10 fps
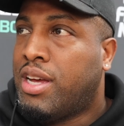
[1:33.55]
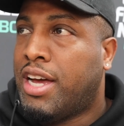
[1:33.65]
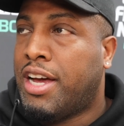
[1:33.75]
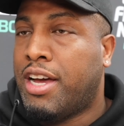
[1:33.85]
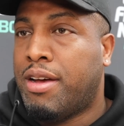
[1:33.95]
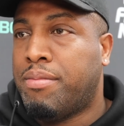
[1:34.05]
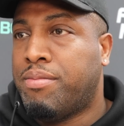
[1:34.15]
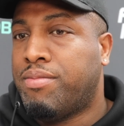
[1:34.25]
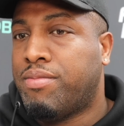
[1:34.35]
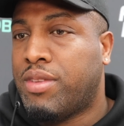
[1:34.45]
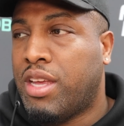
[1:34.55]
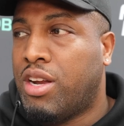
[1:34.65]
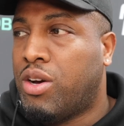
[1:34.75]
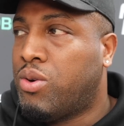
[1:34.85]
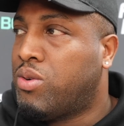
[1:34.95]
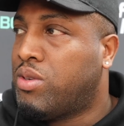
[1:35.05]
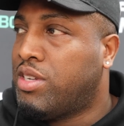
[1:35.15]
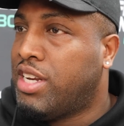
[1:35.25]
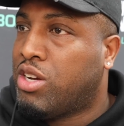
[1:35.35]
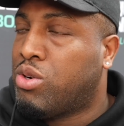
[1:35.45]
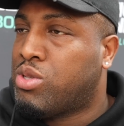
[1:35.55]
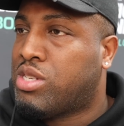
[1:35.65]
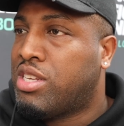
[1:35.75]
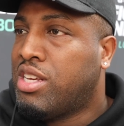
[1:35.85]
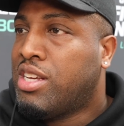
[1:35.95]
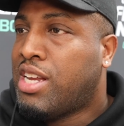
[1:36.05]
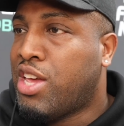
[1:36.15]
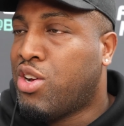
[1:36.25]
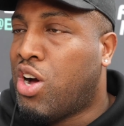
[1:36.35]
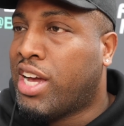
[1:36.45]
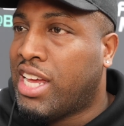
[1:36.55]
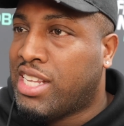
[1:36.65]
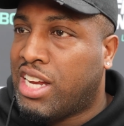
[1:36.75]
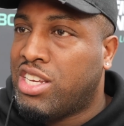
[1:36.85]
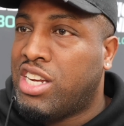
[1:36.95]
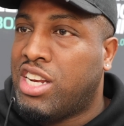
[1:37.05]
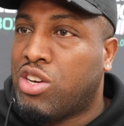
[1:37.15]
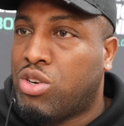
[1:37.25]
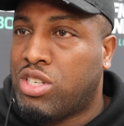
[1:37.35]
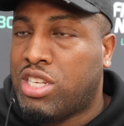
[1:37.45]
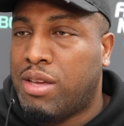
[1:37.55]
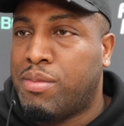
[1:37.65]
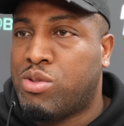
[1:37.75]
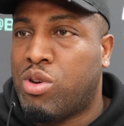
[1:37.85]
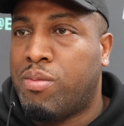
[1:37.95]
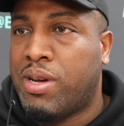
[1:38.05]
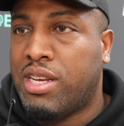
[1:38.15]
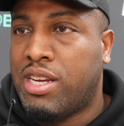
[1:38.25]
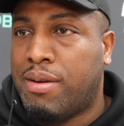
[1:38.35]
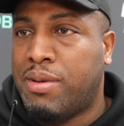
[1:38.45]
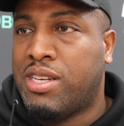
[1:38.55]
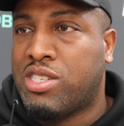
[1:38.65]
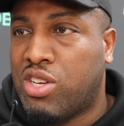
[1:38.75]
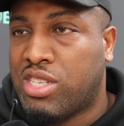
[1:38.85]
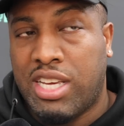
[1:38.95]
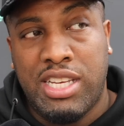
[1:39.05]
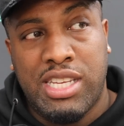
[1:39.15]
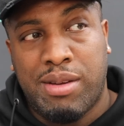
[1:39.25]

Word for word: um, you know, niggles that you got to get done. You need a good team as well, man. You know what I mean? It's not as easy.